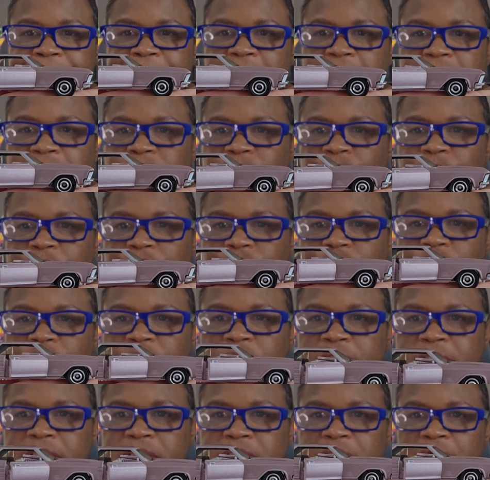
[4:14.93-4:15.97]
Got some
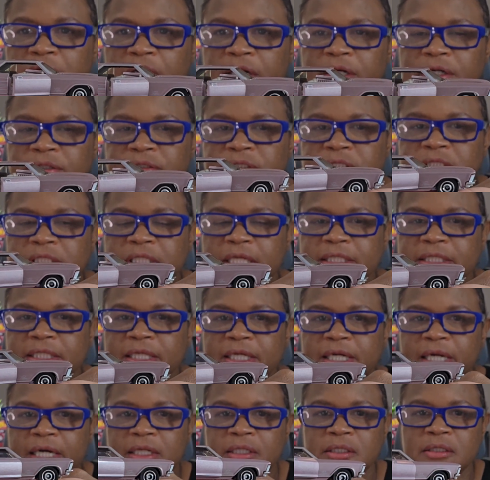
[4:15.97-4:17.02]
retro looking tires. It's got
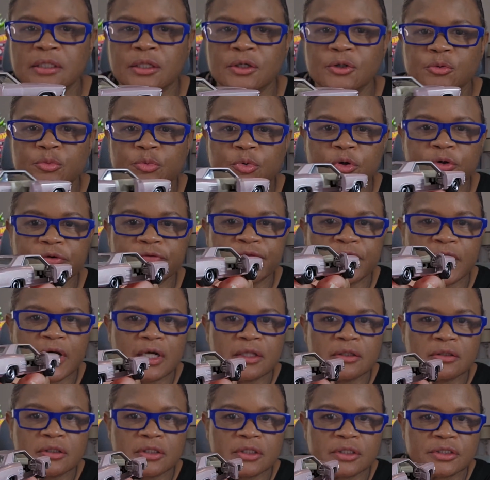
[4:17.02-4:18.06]
that kind of low
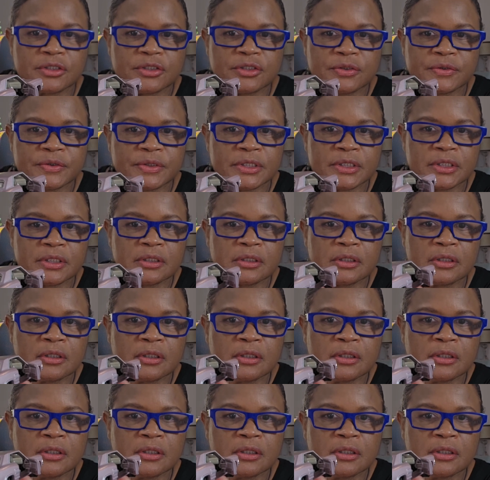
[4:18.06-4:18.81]
profile look to it.